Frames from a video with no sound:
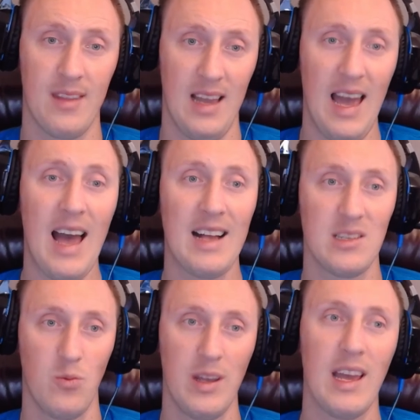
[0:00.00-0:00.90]
as
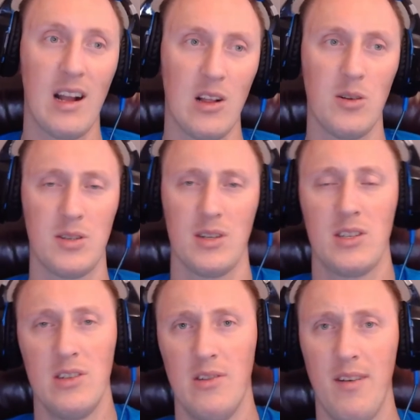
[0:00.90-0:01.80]
we get closer
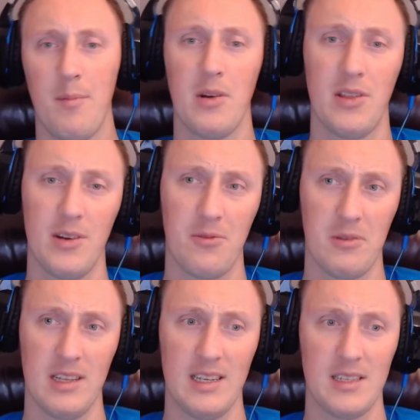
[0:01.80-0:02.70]
to November 3rd
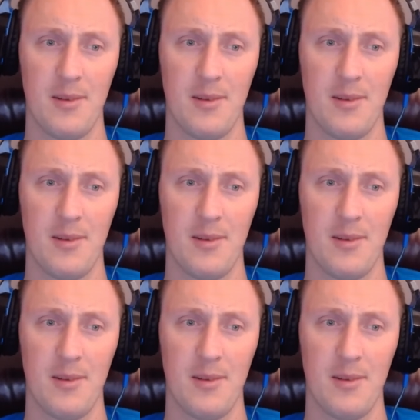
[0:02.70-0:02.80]
release.